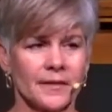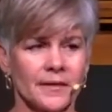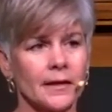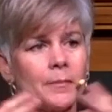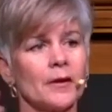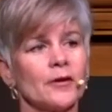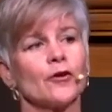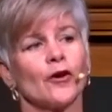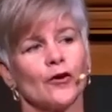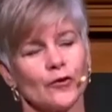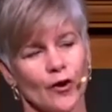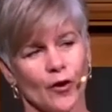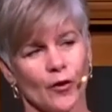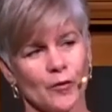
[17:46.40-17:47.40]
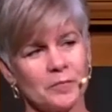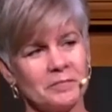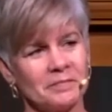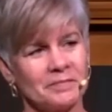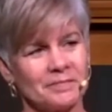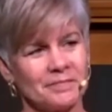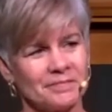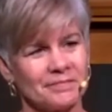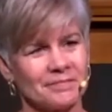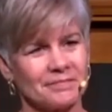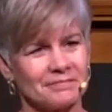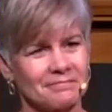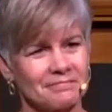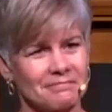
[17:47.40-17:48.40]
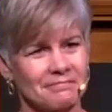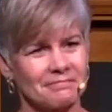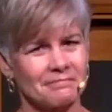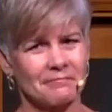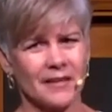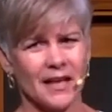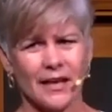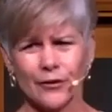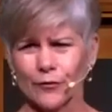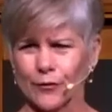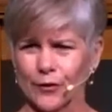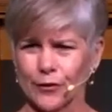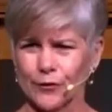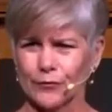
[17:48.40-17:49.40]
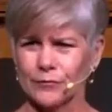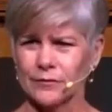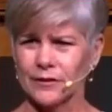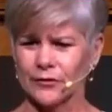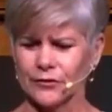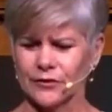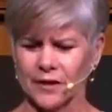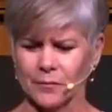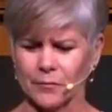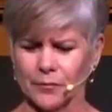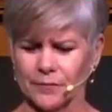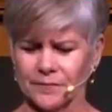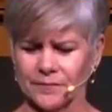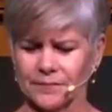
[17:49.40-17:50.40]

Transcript: Think about your own home and your own dinner table.